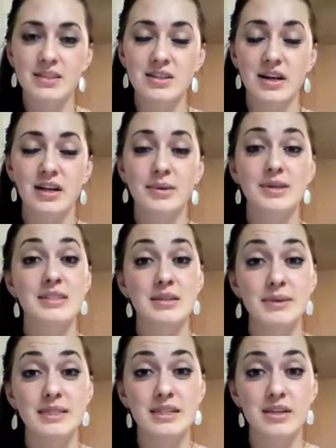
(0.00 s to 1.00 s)
talking about
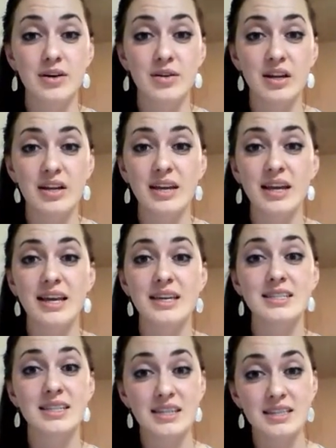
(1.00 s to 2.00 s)
CPT coding.
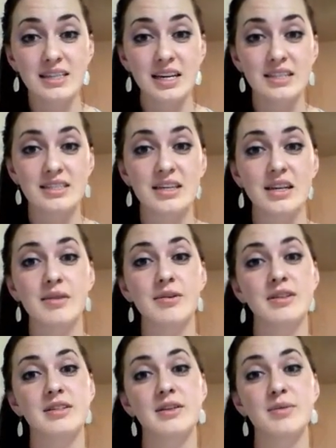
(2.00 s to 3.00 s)
And in this case study,
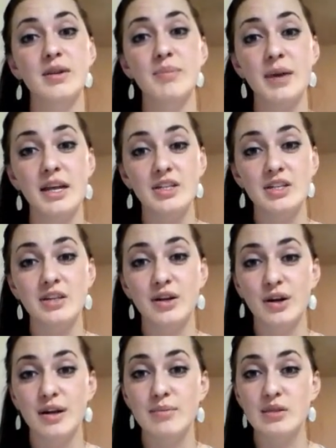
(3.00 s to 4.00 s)
we're dealing with a patient.
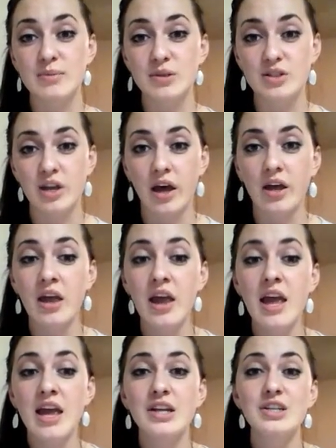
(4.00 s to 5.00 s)
Her name is Michelle.
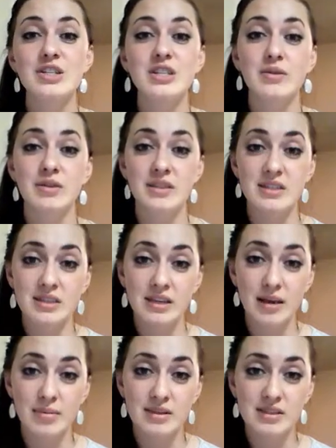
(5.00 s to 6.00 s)
She recently
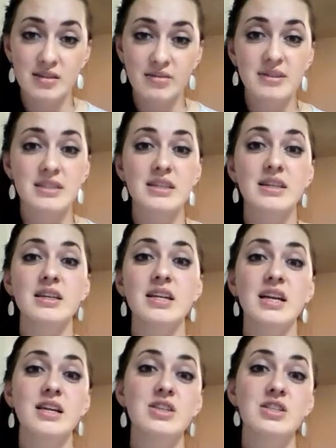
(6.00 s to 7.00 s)
came into the
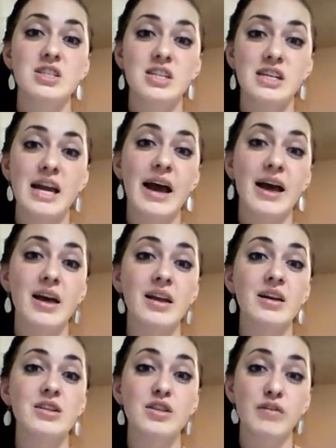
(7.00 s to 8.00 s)
facility. She
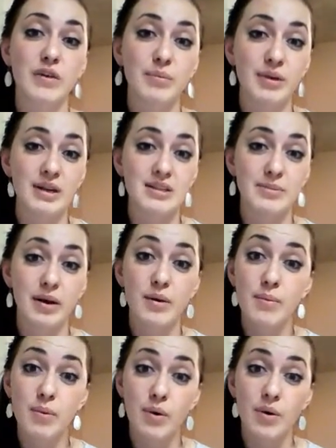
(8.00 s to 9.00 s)
had a chief complaint about a
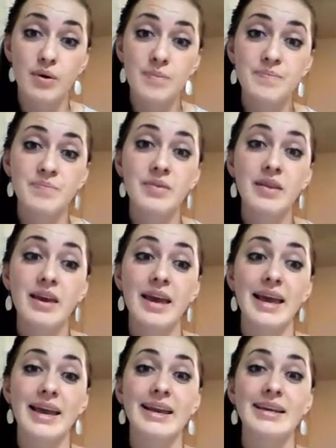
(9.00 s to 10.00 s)
mole
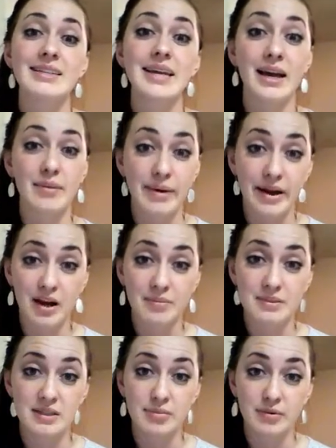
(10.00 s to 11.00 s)
and had a
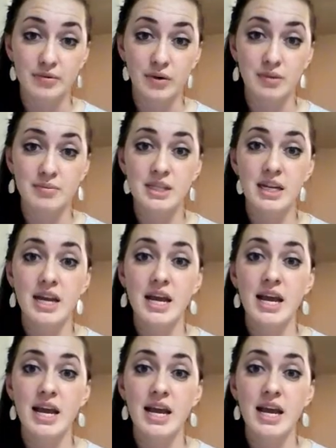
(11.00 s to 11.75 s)
biopsy performed.